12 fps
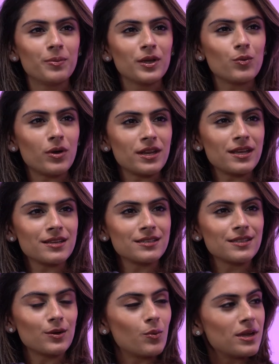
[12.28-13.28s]
big weddings
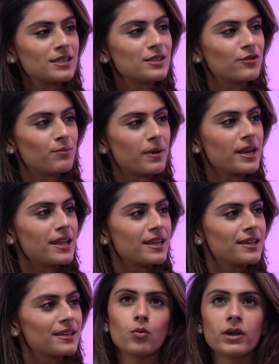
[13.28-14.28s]
a waste of money?
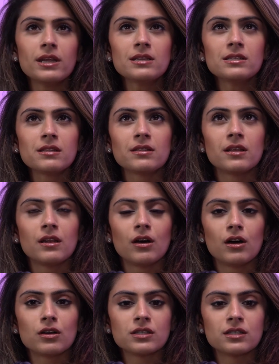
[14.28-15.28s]
Weddings in the
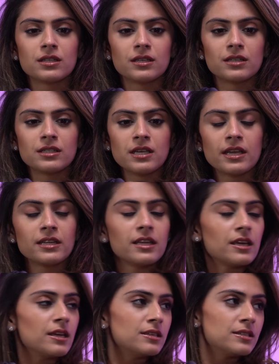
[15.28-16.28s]
last 10
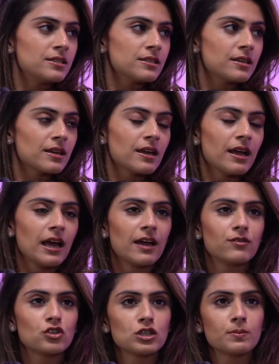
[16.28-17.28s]
years
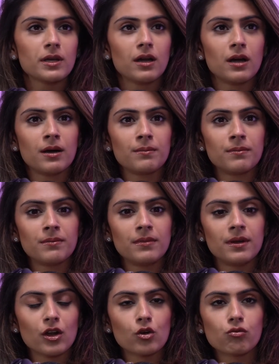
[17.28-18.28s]
have just become
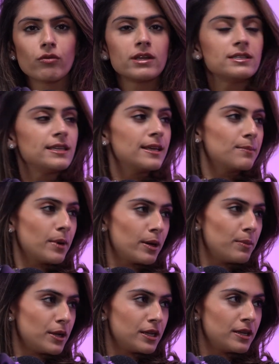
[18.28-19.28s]
crazy, in my
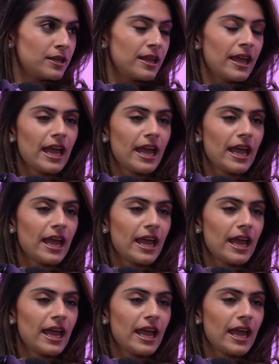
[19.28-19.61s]
opinion.